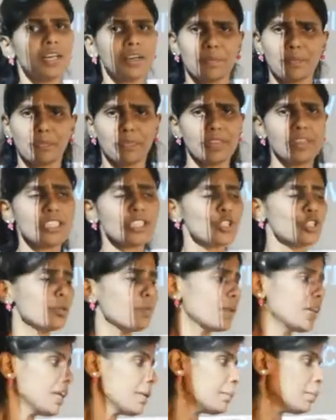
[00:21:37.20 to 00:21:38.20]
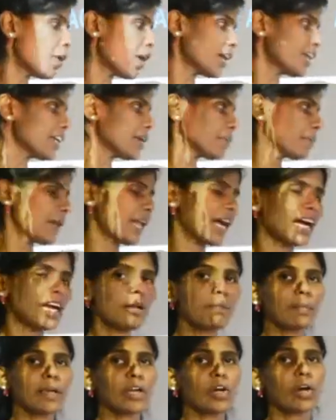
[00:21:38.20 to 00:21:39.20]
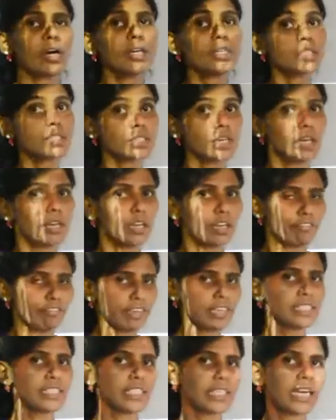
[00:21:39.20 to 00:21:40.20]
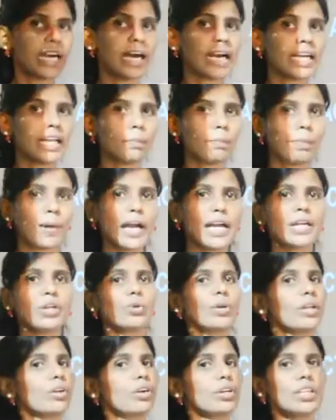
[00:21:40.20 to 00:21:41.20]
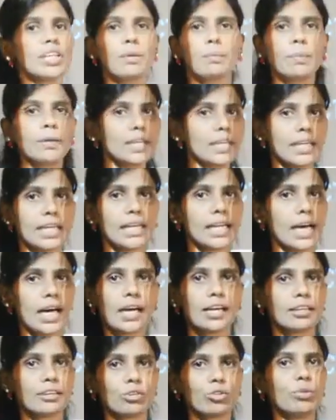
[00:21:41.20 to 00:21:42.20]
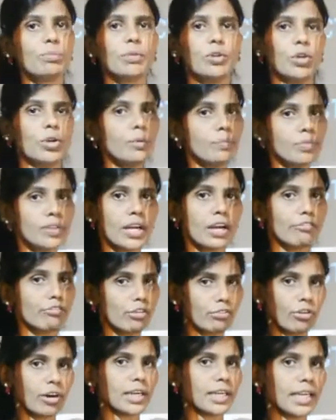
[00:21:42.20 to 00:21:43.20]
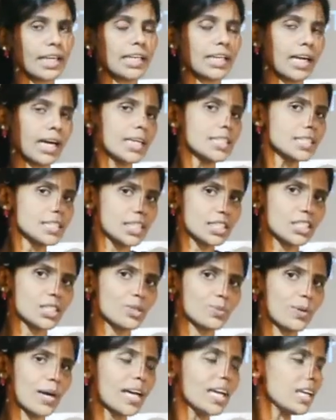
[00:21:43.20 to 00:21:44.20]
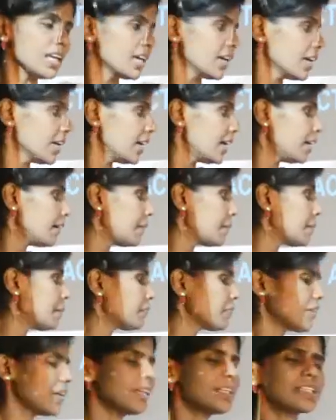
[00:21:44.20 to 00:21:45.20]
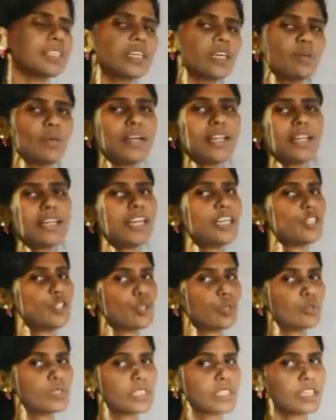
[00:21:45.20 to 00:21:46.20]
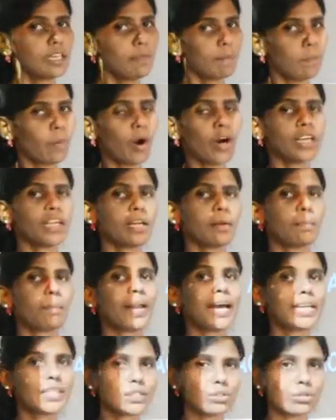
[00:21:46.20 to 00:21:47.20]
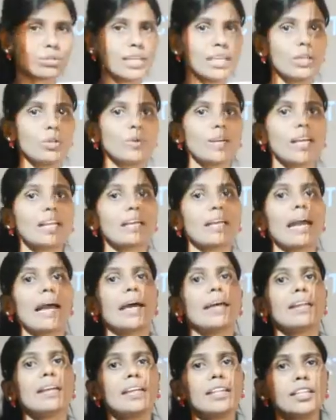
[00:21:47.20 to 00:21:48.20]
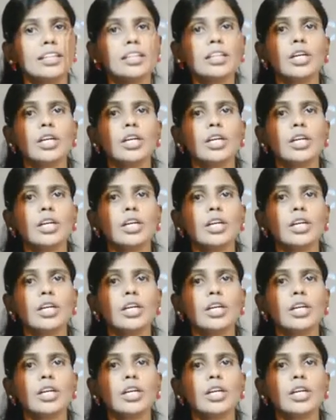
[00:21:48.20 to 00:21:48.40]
this should be a potted plant, because if it is a garden plant you cannot keep it in a dark room, no, for 48 hours. That's why it is given that choose a potted plant so that you can carry the